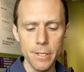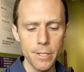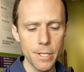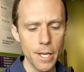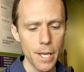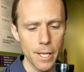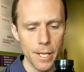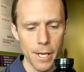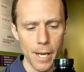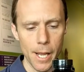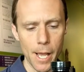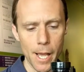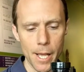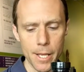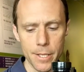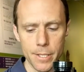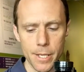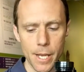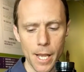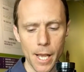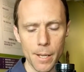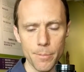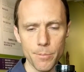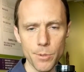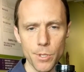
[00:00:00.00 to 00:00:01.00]
taking it as
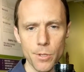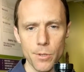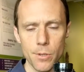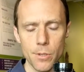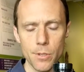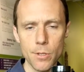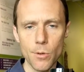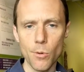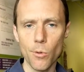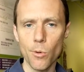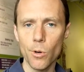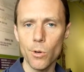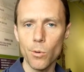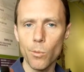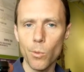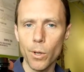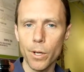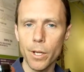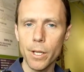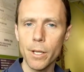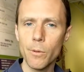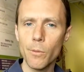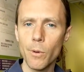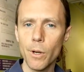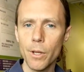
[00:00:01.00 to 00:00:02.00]
capsules or
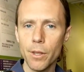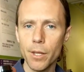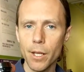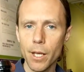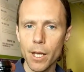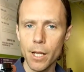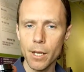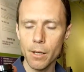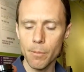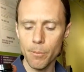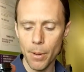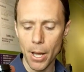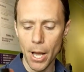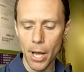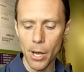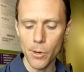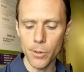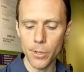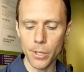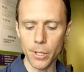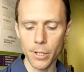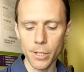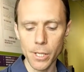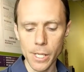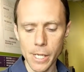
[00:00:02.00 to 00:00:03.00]
working with it in
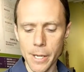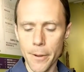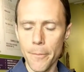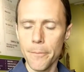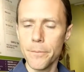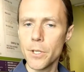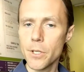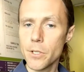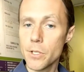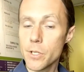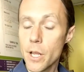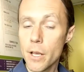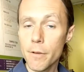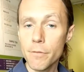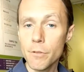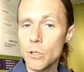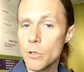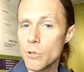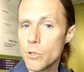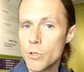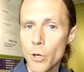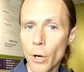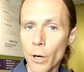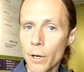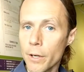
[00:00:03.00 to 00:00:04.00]
powder. It doesn't have
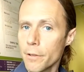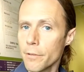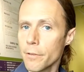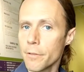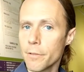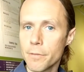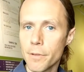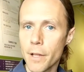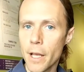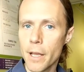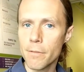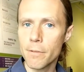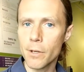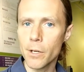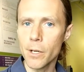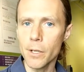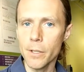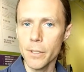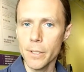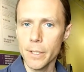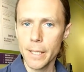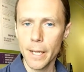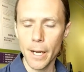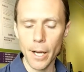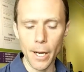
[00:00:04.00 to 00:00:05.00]
too strong of a flavor,
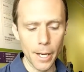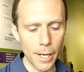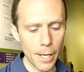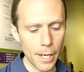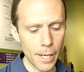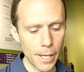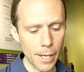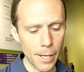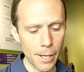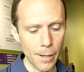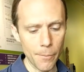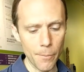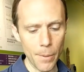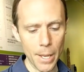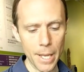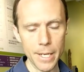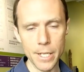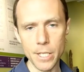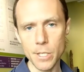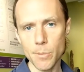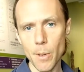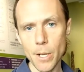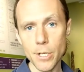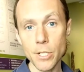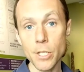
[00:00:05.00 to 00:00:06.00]
and
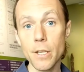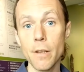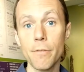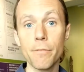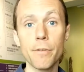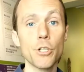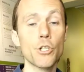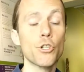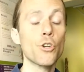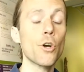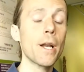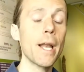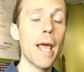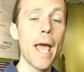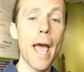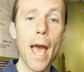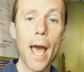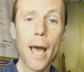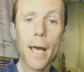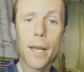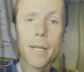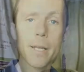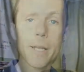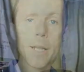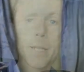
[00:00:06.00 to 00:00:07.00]
especially if you're trying to add